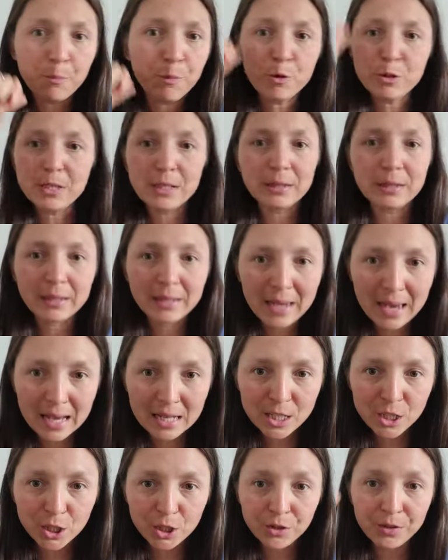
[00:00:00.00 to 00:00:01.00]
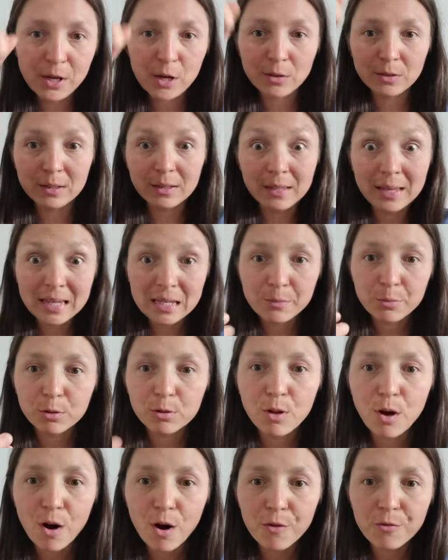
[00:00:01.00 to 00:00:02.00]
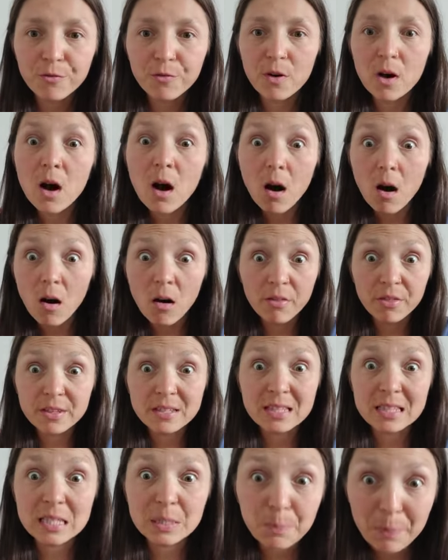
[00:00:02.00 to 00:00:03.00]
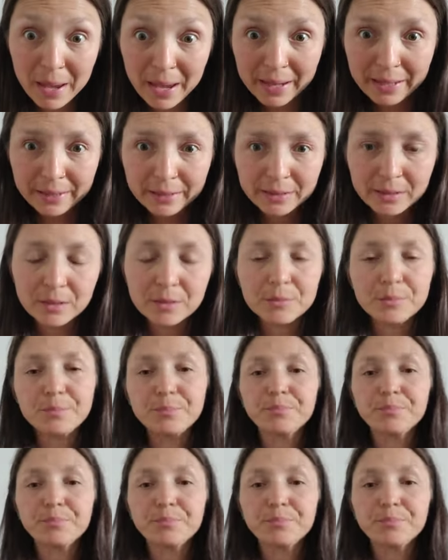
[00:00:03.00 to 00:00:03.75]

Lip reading: putting the category or the label of, oh, this is pain.